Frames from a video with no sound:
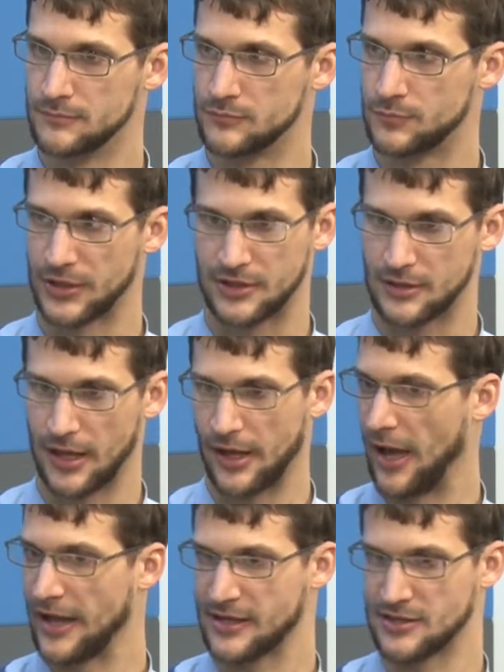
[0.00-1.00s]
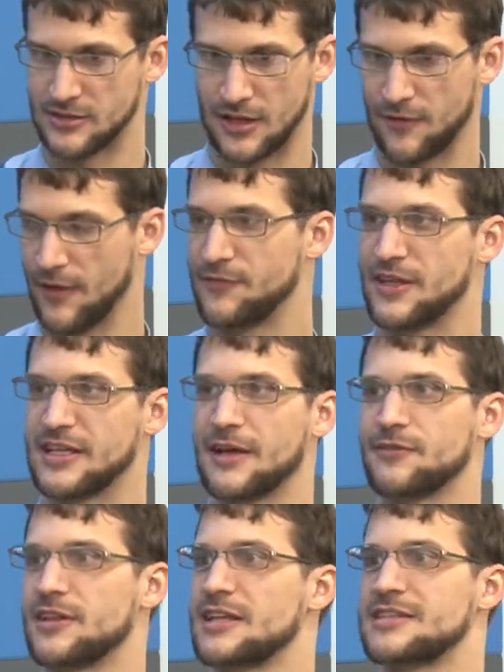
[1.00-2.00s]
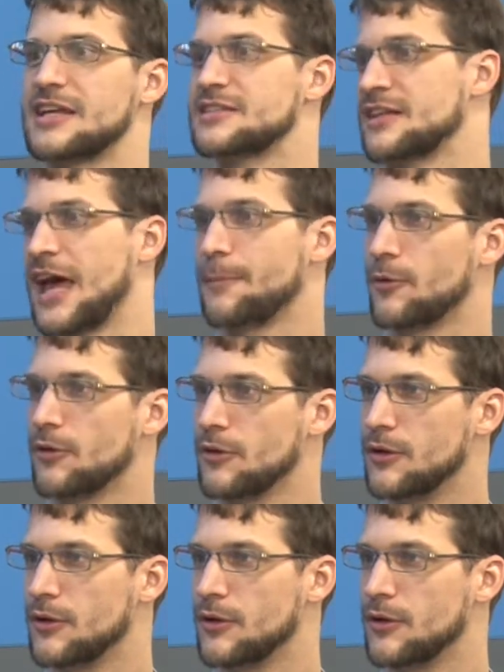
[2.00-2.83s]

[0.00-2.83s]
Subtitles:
But I can, if the gift, let's say it's an apple,